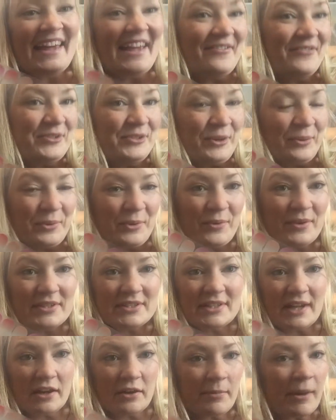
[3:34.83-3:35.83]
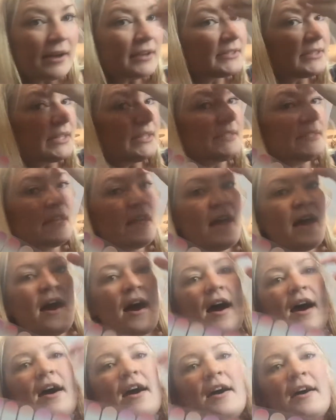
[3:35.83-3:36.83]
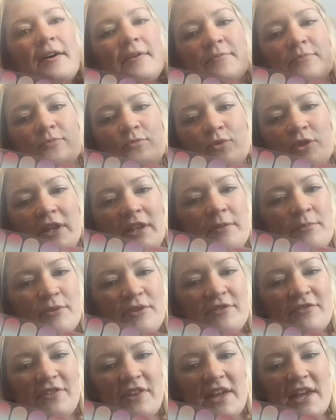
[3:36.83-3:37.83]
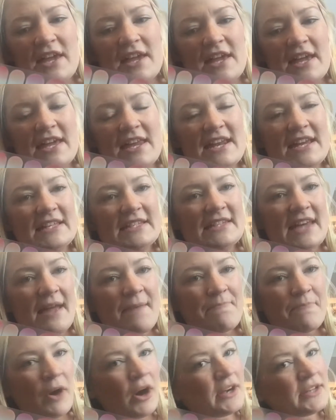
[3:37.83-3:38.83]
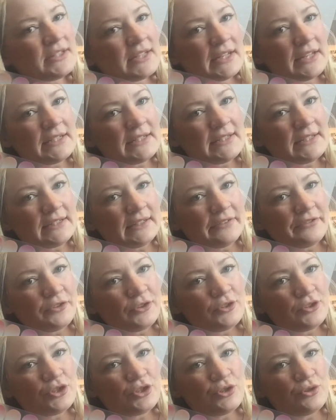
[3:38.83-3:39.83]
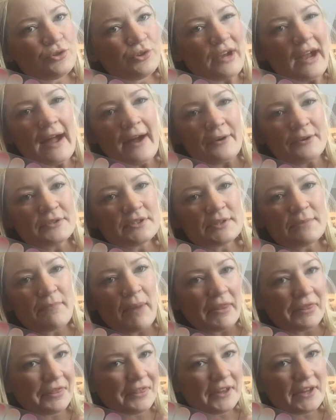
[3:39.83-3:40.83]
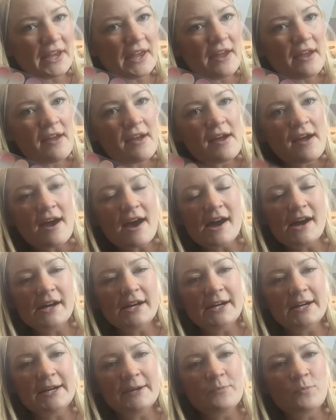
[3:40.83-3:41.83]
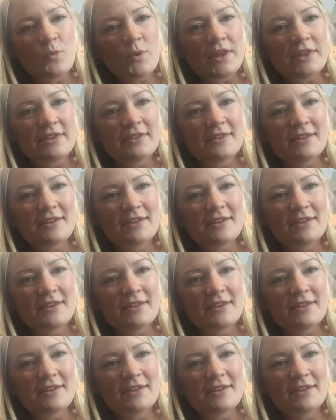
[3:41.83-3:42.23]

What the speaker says: If you don't know what style box is, really briefly, it is a box that gets delivered to your house monthly with